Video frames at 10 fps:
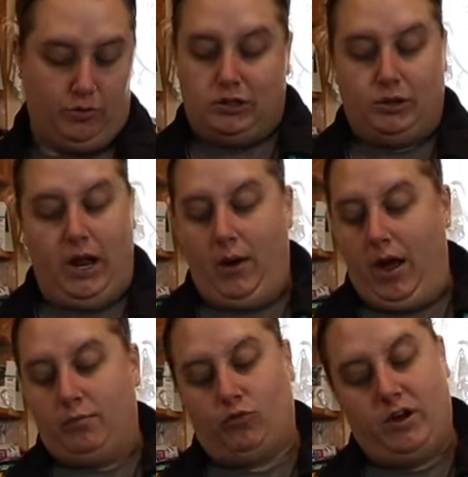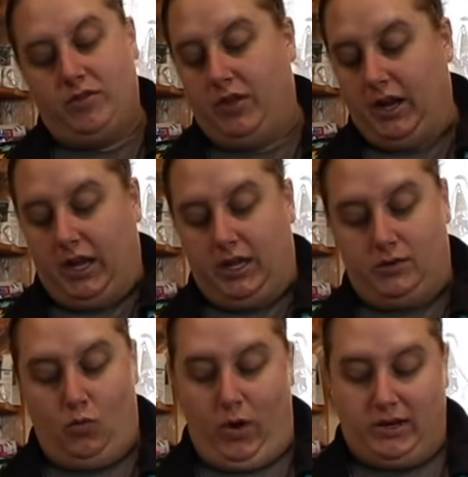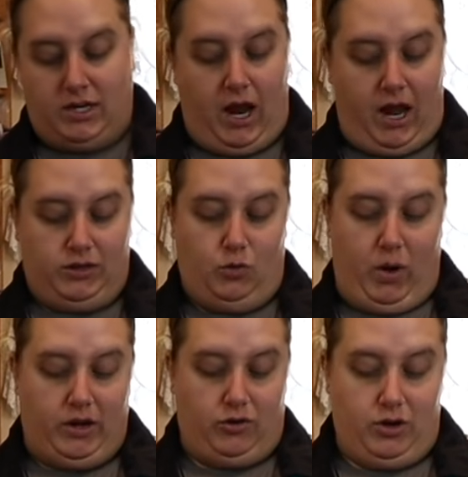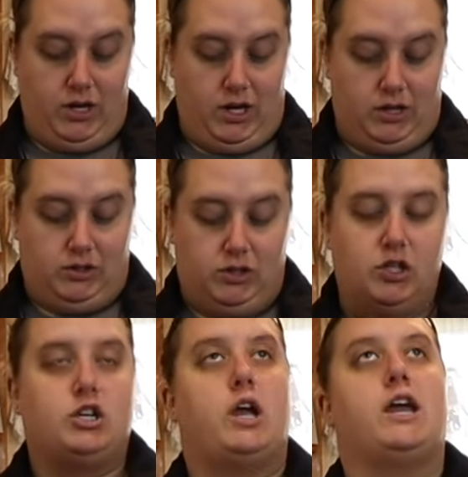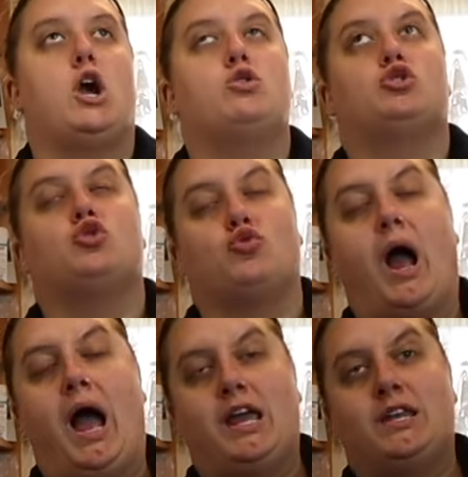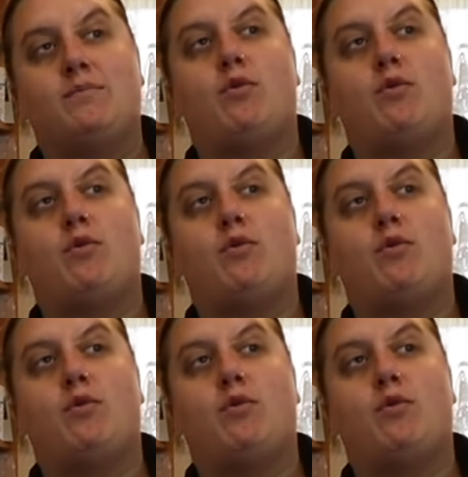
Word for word: So now I'm rethinking when to add the wet ingredients. Does it, it goes dry in a